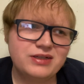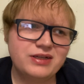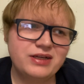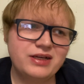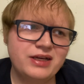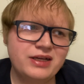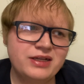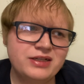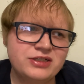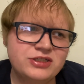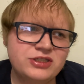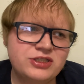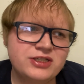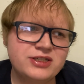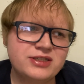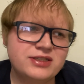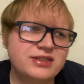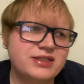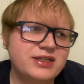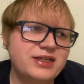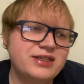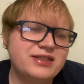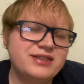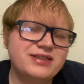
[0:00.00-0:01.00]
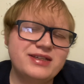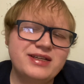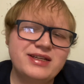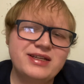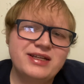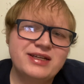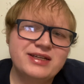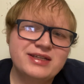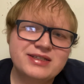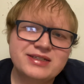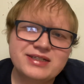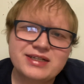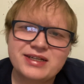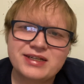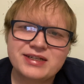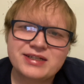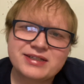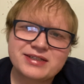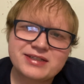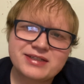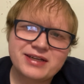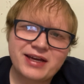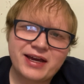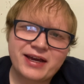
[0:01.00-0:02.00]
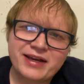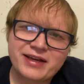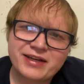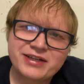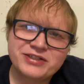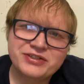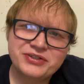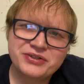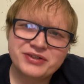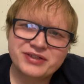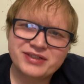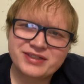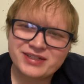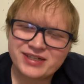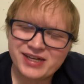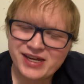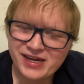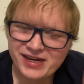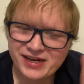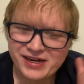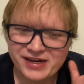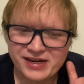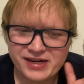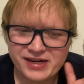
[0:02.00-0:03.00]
is just, it exists, I guess you could say.